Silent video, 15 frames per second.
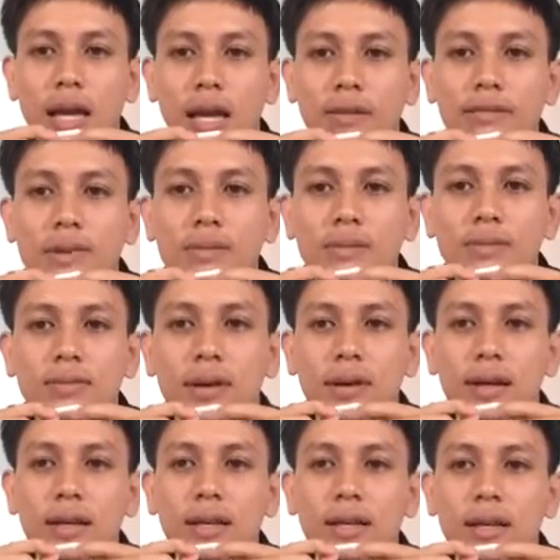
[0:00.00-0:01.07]
and
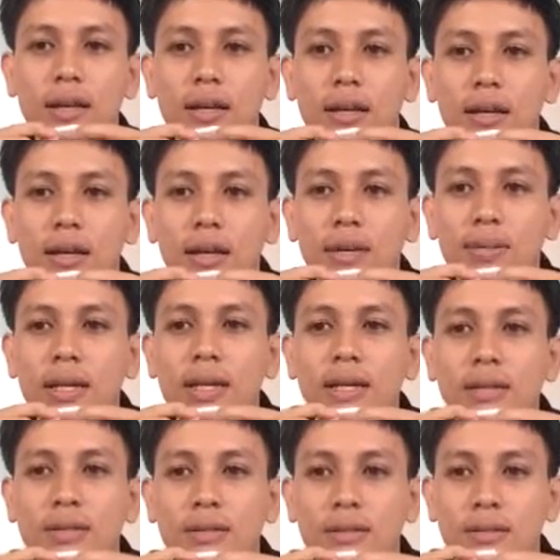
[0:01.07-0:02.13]
55
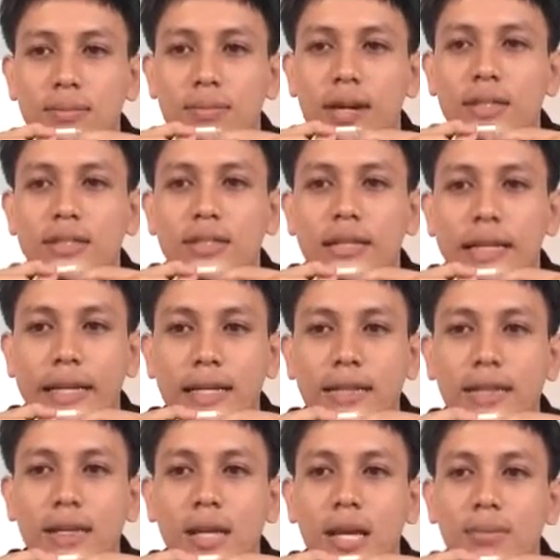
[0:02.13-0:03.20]
minutes by the
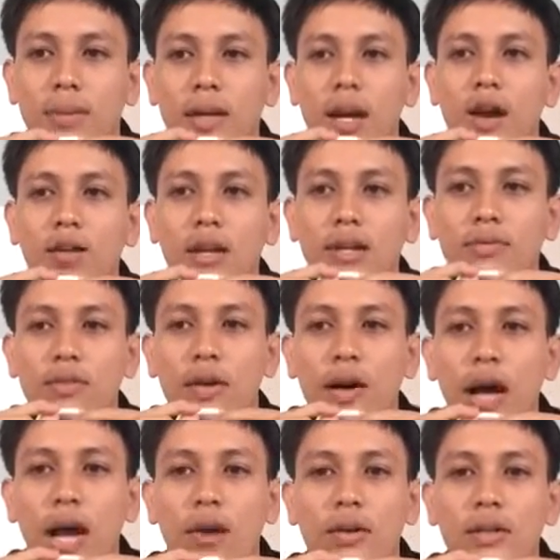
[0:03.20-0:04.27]
train, but only 4
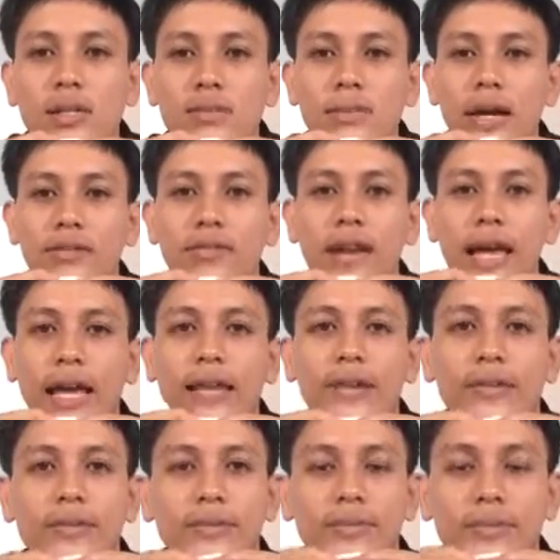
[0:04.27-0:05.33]
hours by
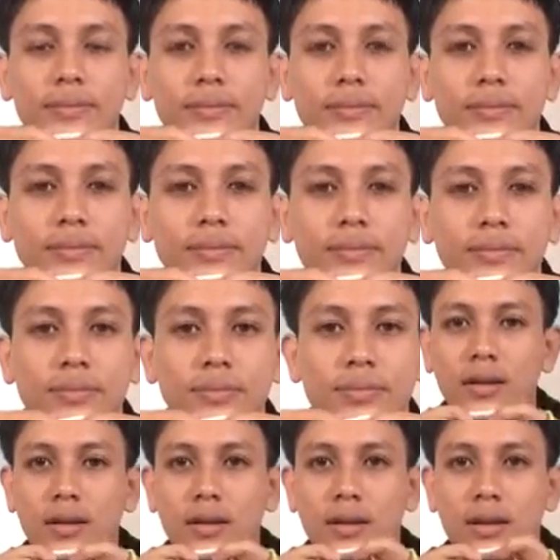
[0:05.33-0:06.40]
plane.
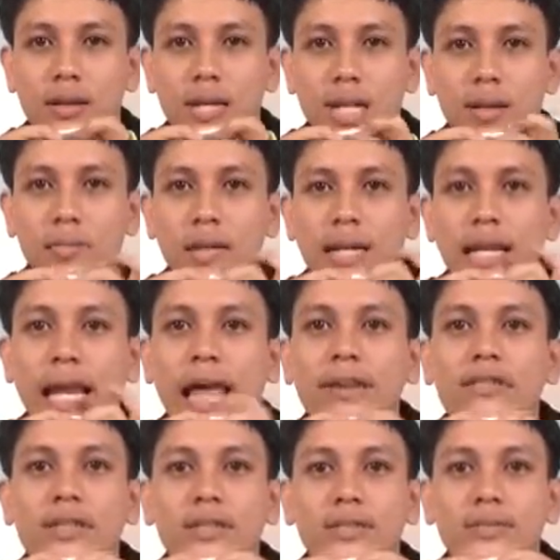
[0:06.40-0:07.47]
Number
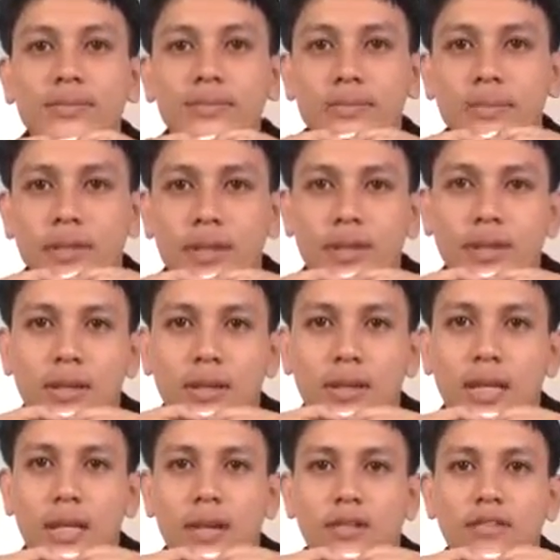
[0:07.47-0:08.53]
11.
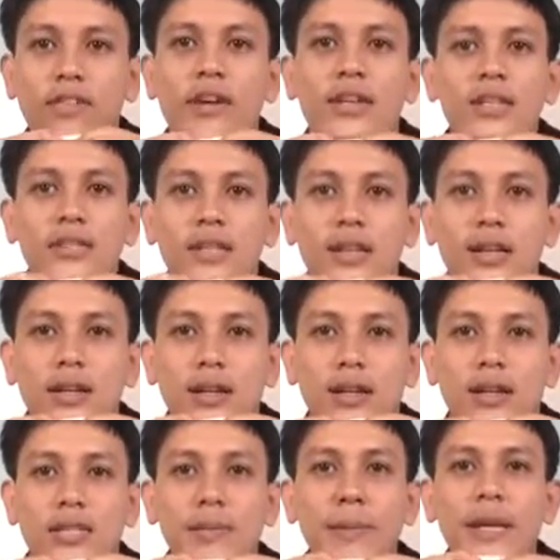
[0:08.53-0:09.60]
First,
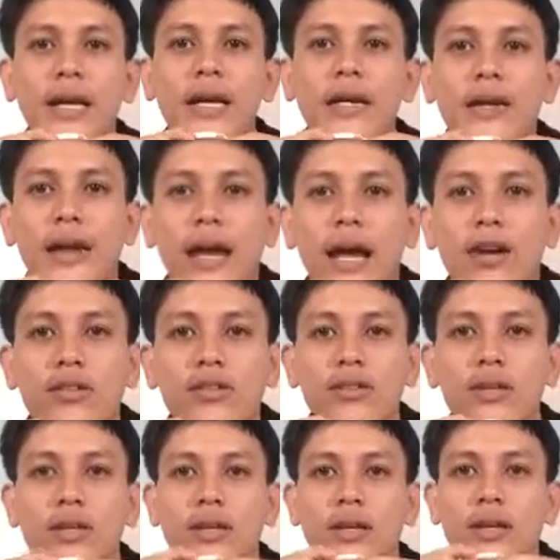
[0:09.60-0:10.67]
the speaker
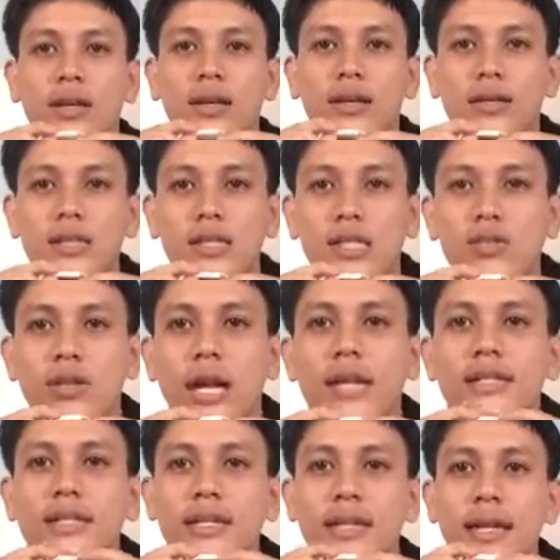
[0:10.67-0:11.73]
announced the
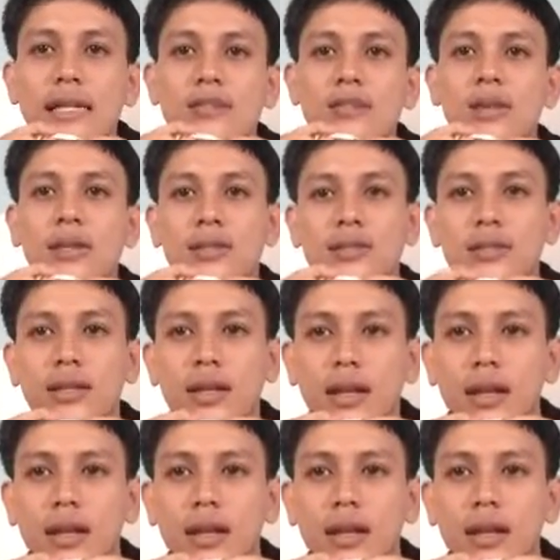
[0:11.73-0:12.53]
United Nations